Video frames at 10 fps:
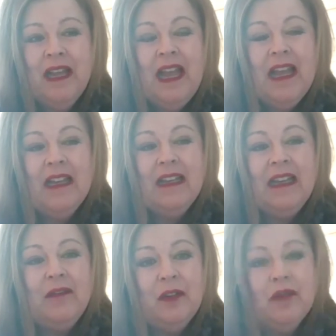And
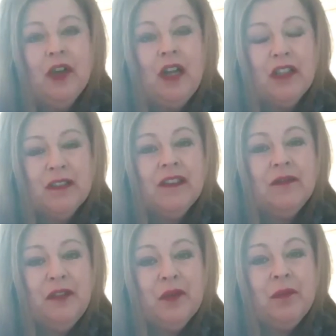if you've got just a
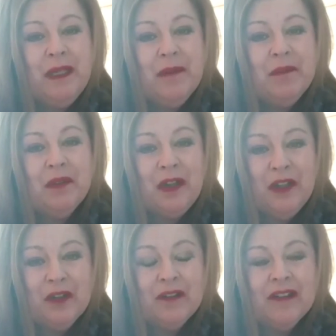few people on
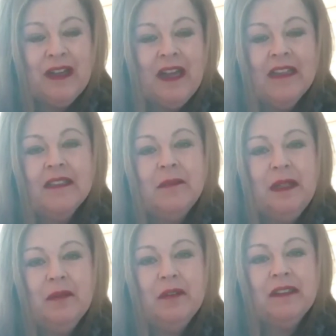your side to
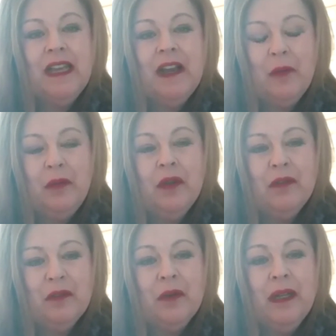be able to help you
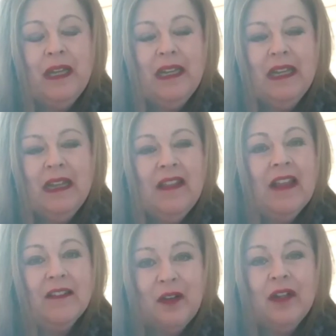through it,
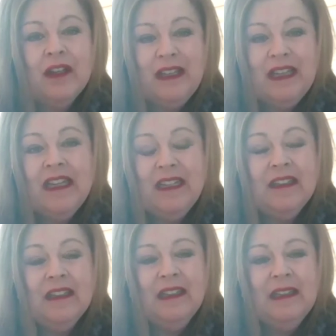that's all you
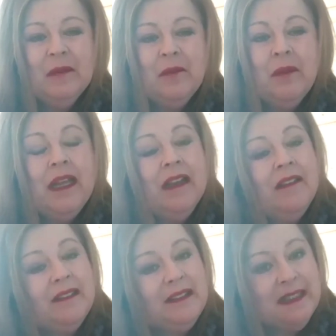need. But
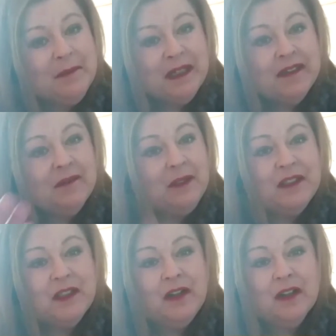stigma, we
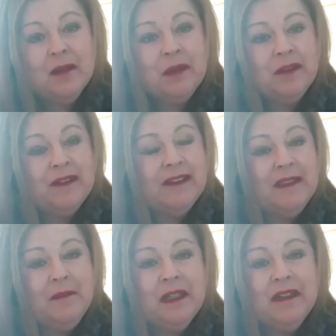talk about
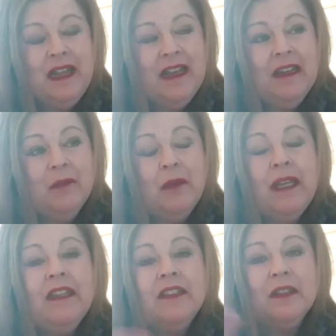stigma, and we
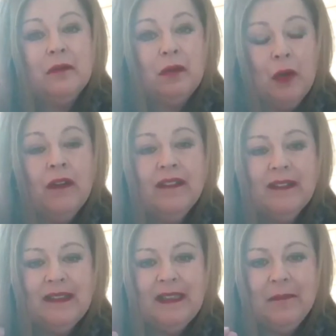need to erode the
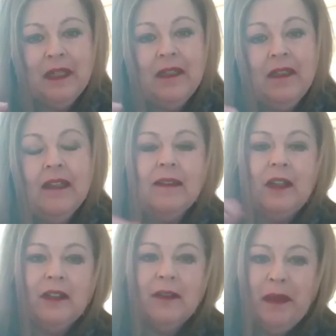stigma and
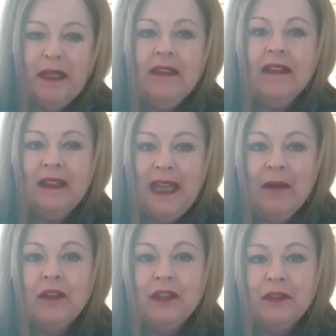start speaking the
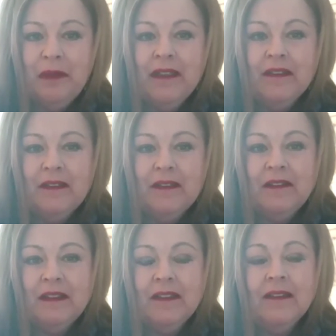language of mental
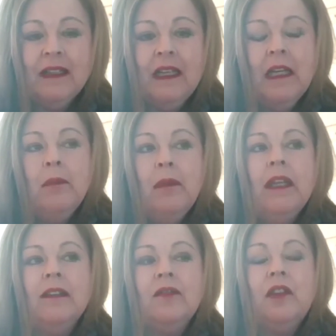illness,
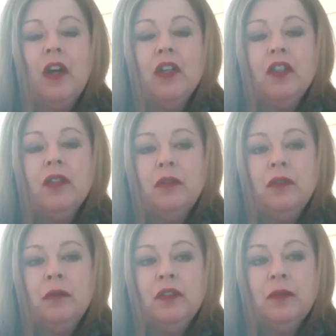because far
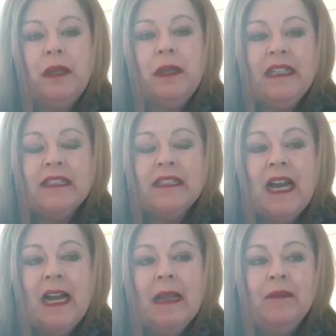too many
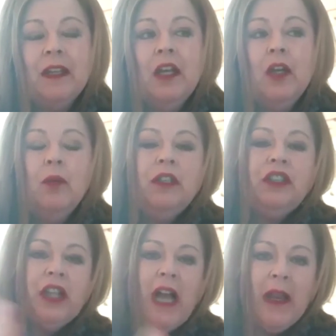times we
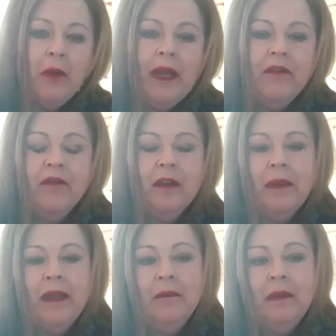shy away from
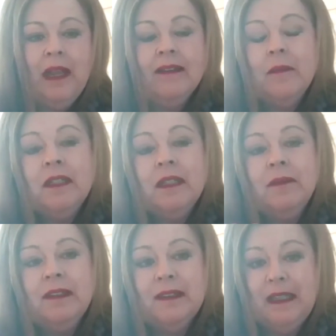it. And
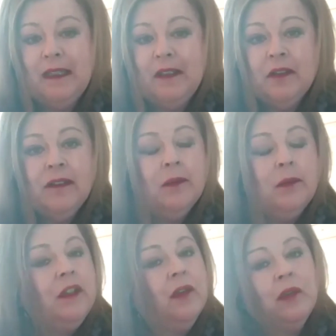sometimes it's ignorance.
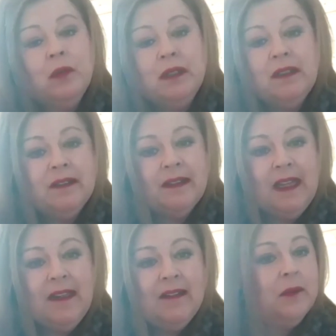We don't know what to
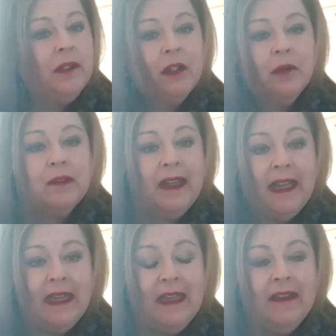say, so we don't say
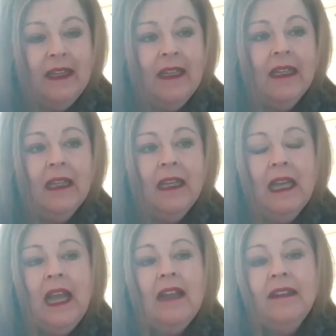anything.
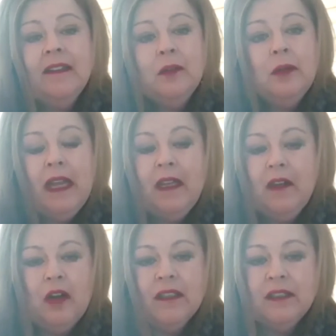And it's okay
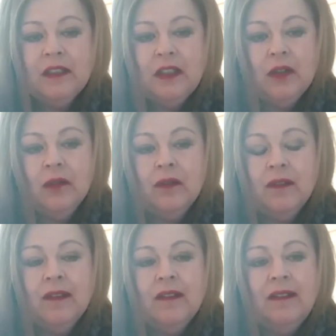not to know.
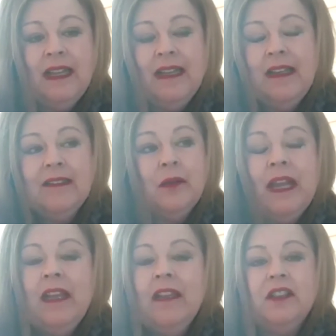And it's
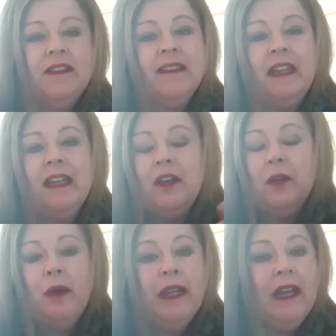okay to just say, you know
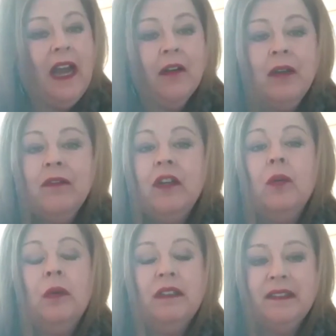what, I don't even
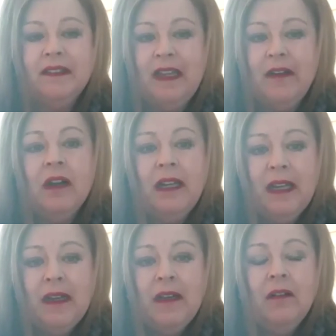know what to say right
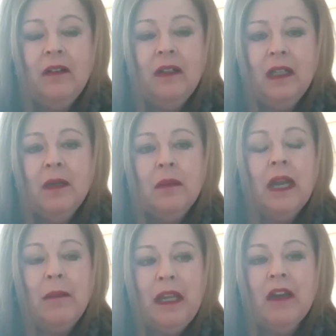now, but
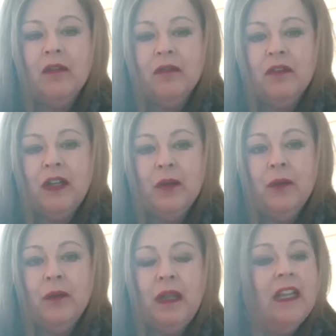I'm here for
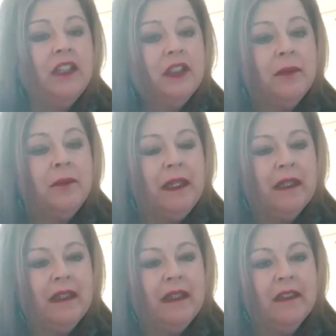you. And just
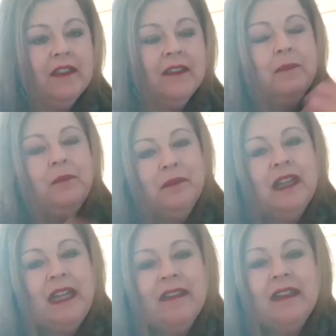
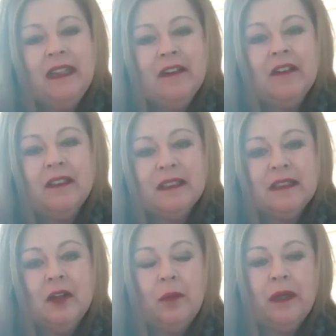lend an ear
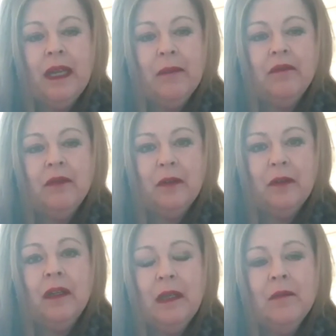to open up for
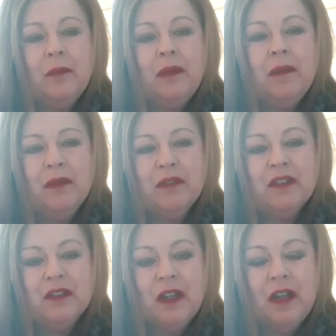people
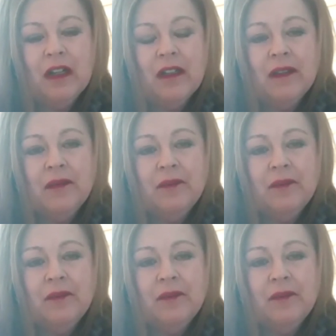to talk.